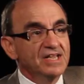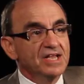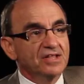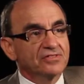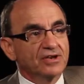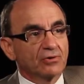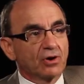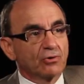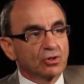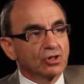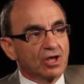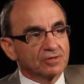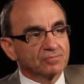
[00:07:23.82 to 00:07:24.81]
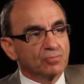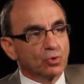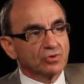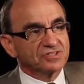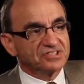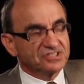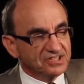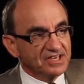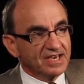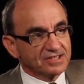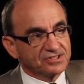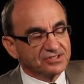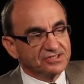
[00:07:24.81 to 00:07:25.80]
there are a lot more
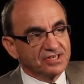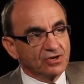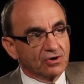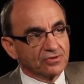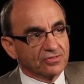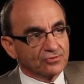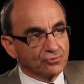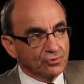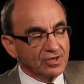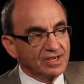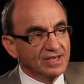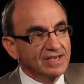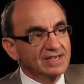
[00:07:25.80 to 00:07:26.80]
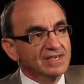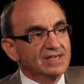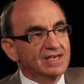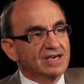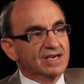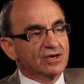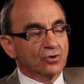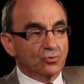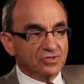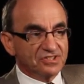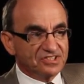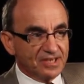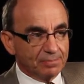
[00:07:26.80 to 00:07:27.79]
CXCR3
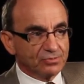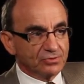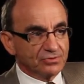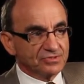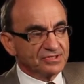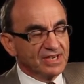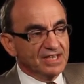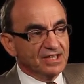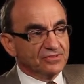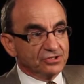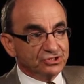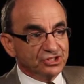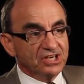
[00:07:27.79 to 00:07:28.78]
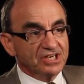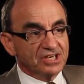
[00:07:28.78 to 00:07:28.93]
receptors. The gene